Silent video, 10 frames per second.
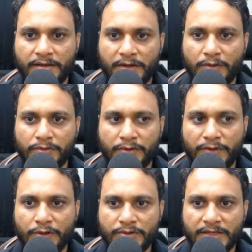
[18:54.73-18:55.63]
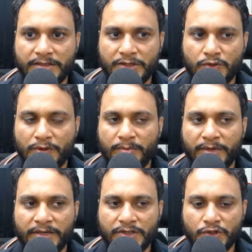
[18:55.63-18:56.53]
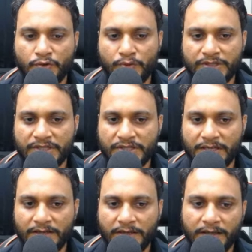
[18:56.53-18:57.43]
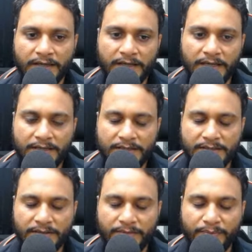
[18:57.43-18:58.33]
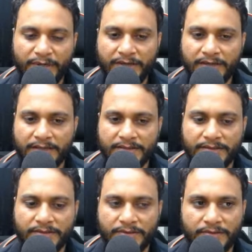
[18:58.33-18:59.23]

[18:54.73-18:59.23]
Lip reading: Now the window size is 12 minus 2, which is 10. 8 is a better answer.